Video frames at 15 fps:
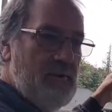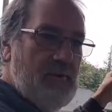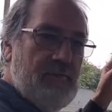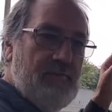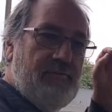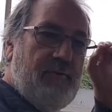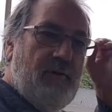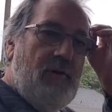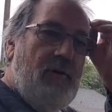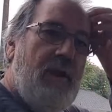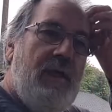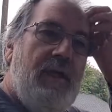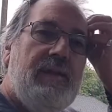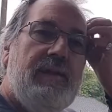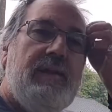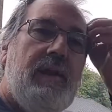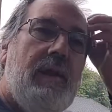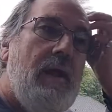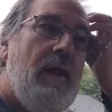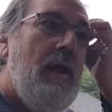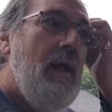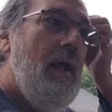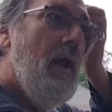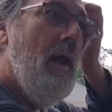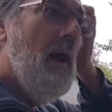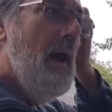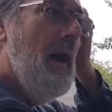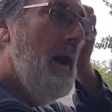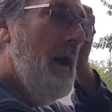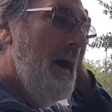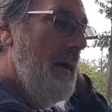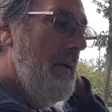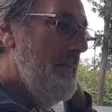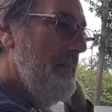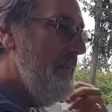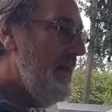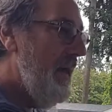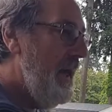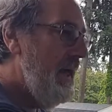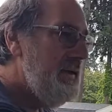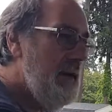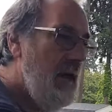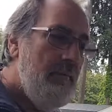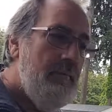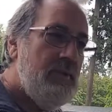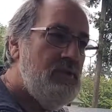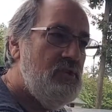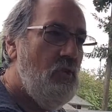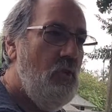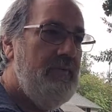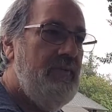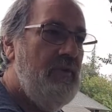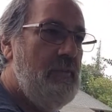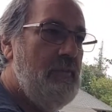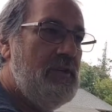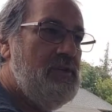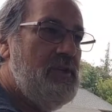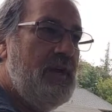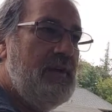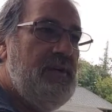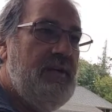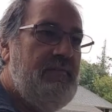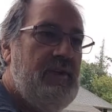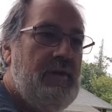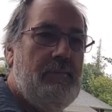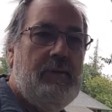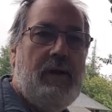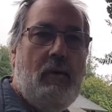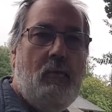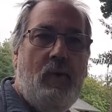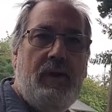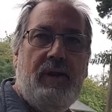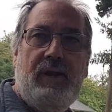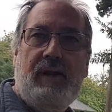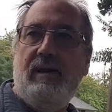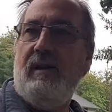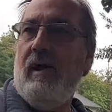on the far end had not been showing very much activity, but I went in,